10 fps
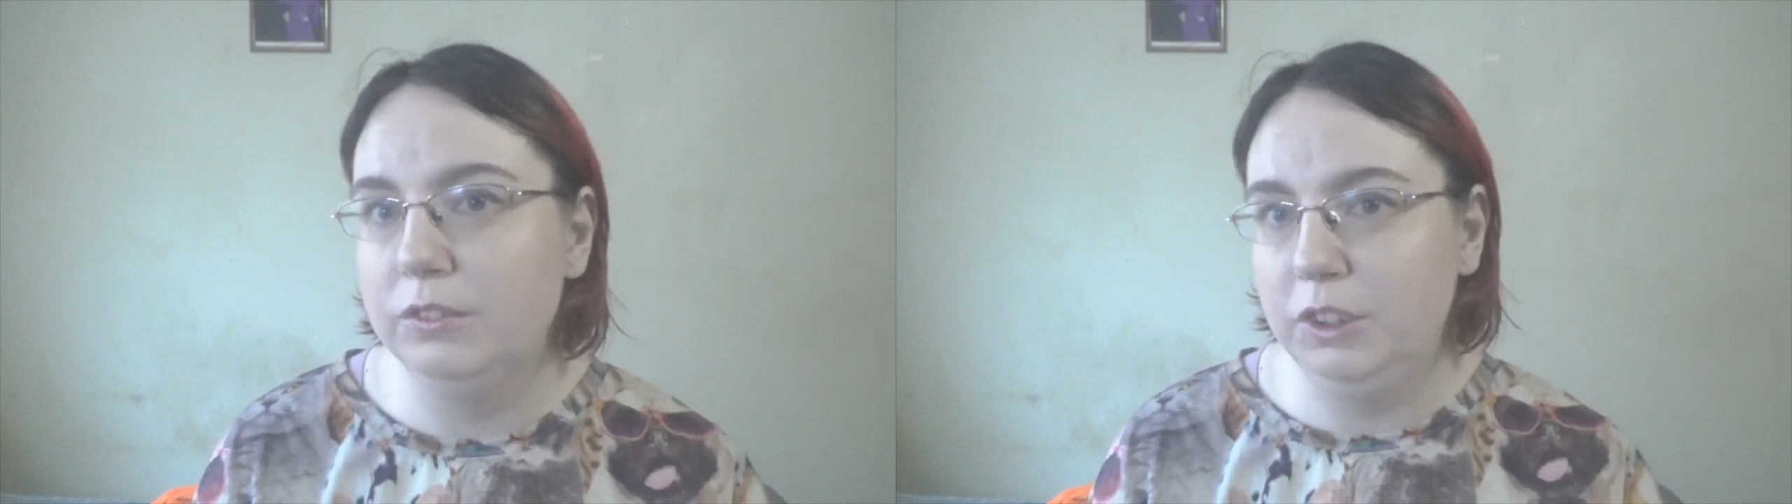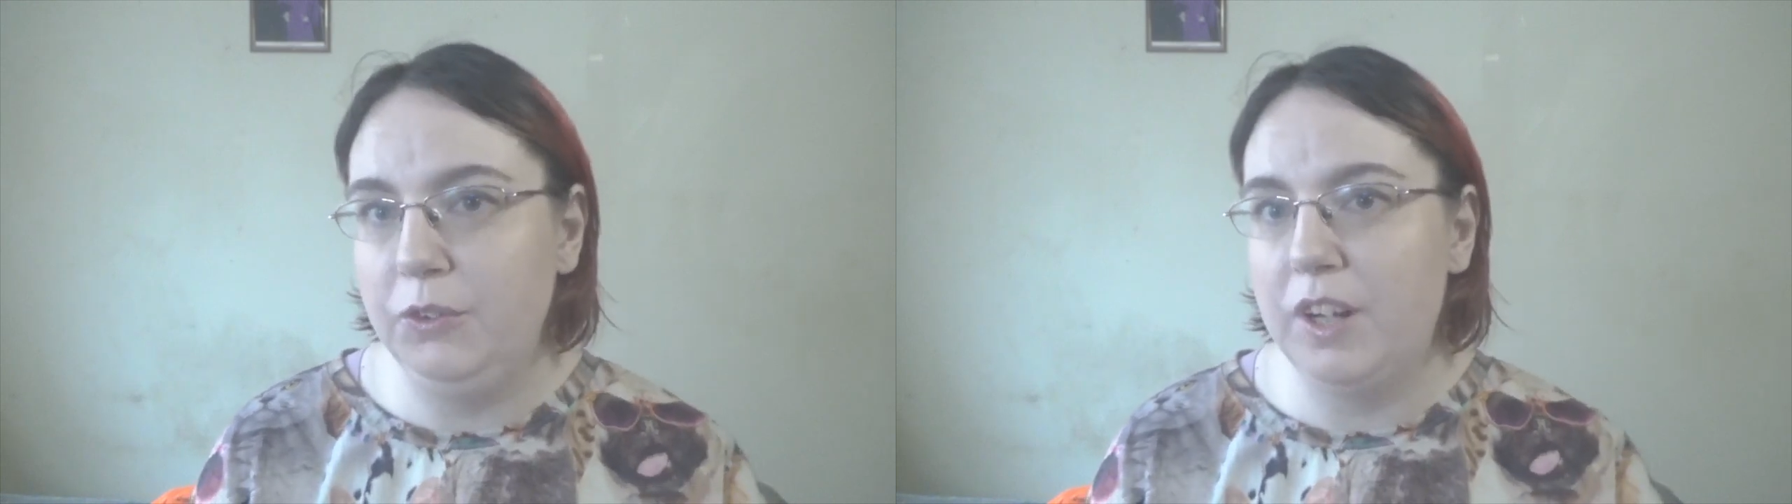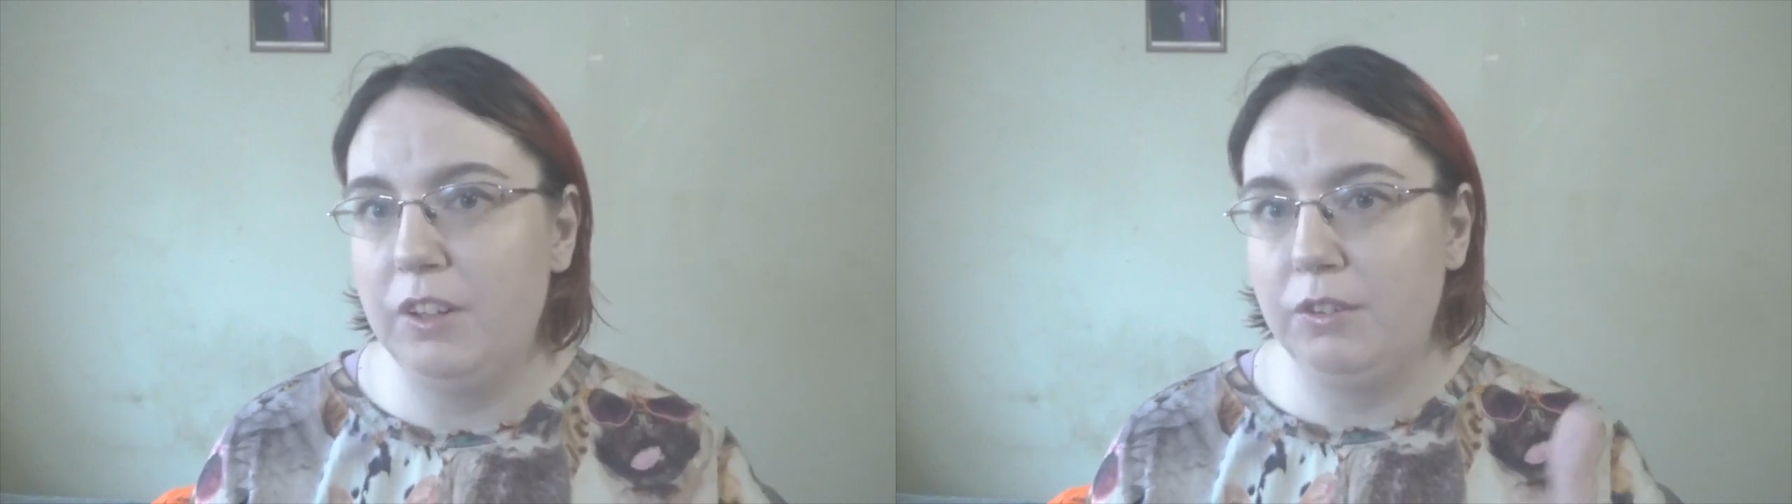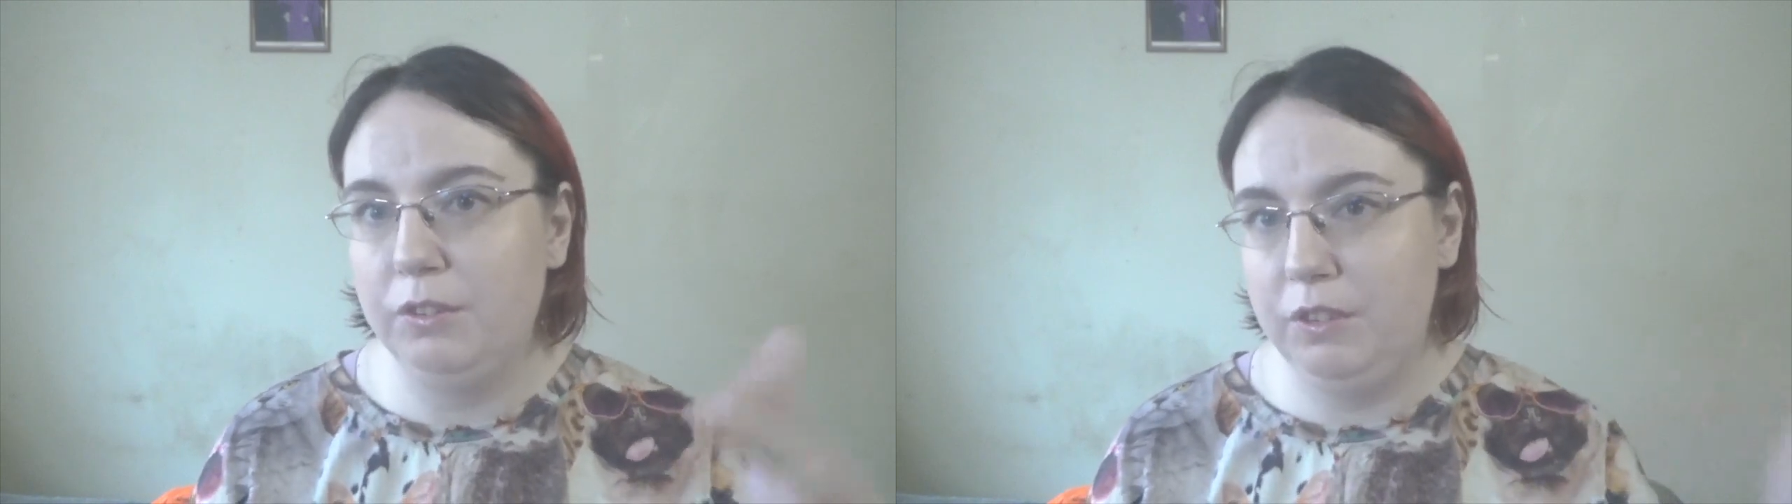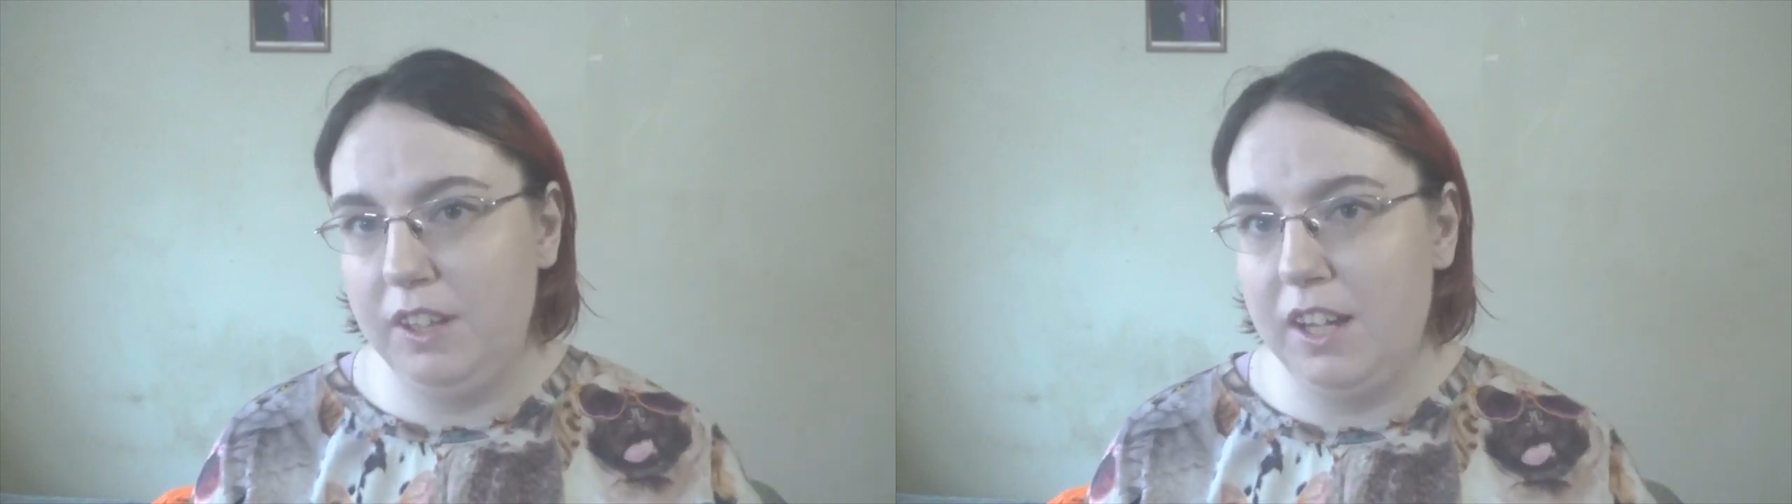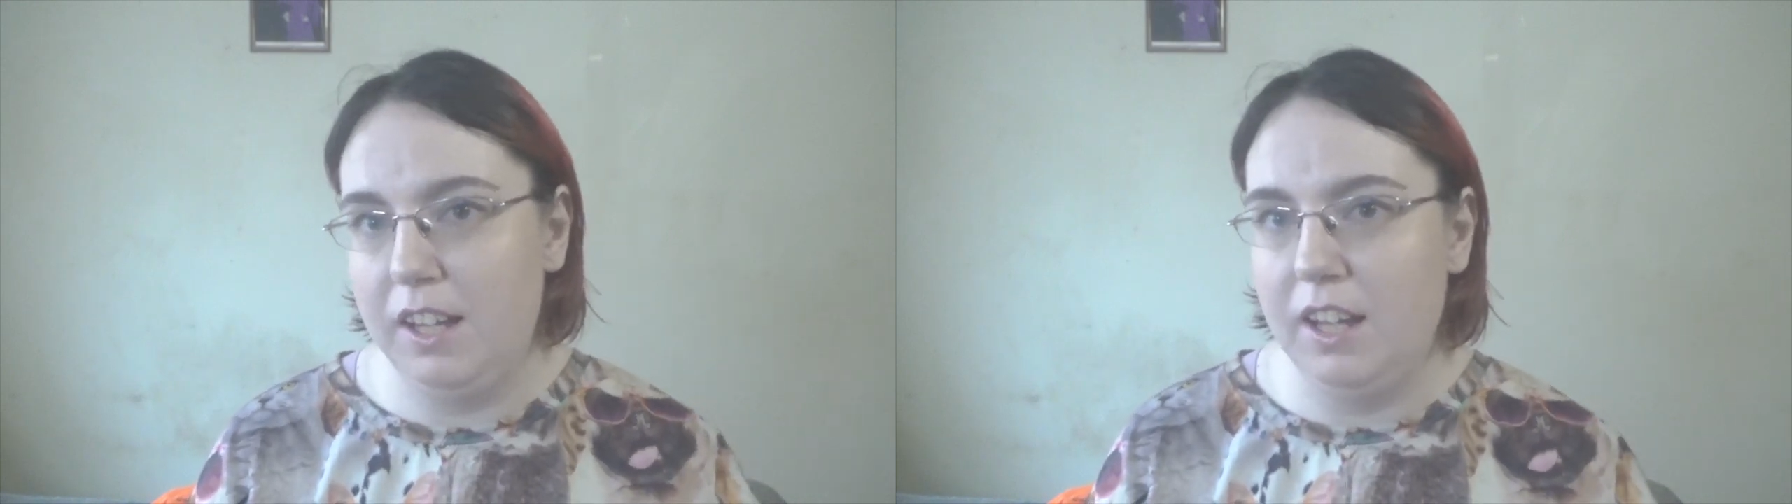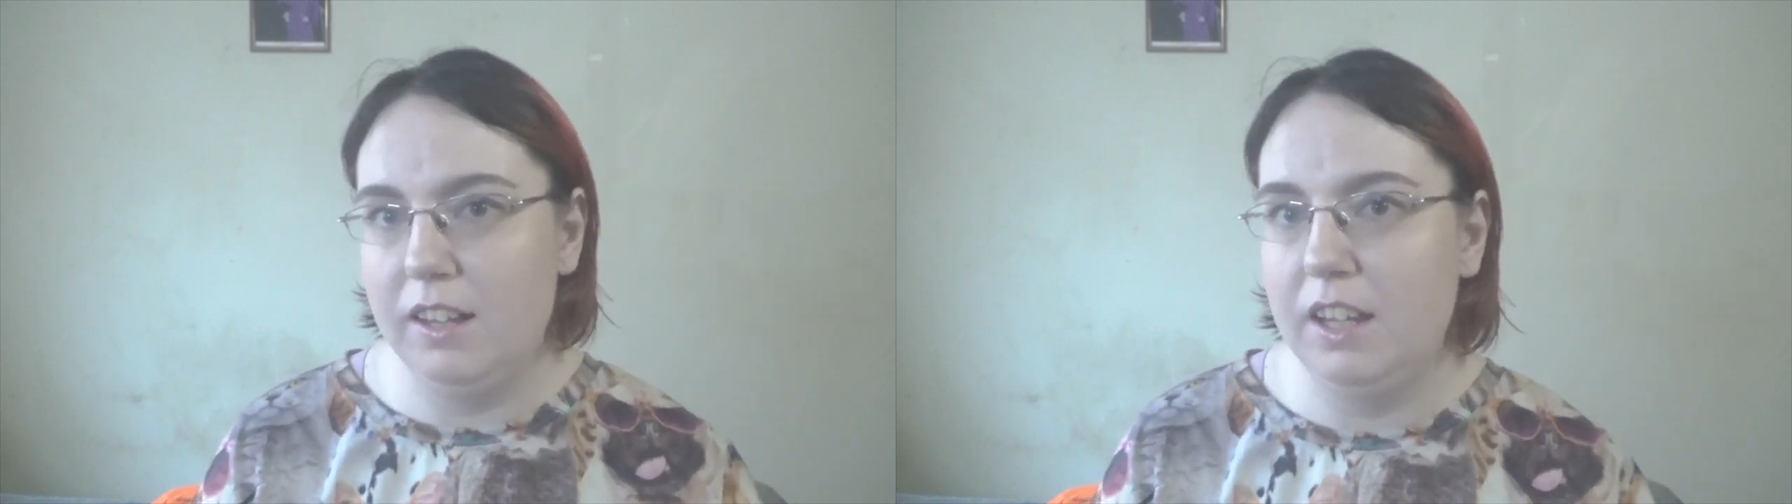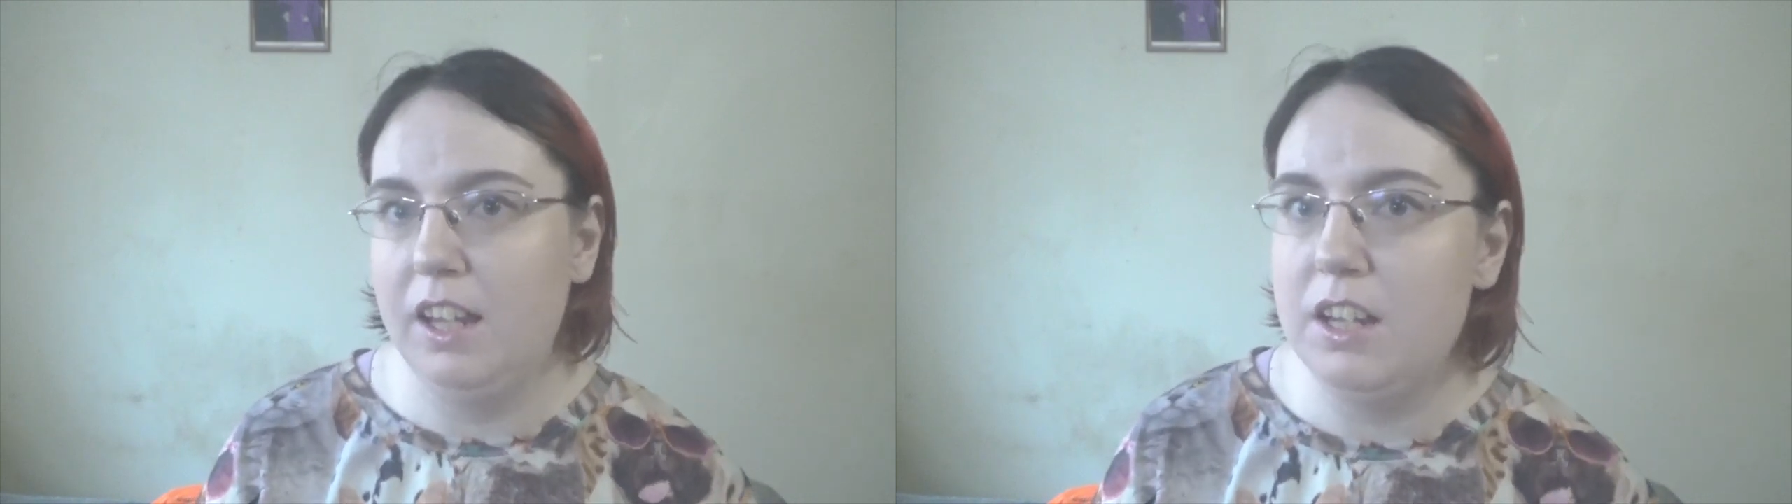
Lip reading: you guys will see it at the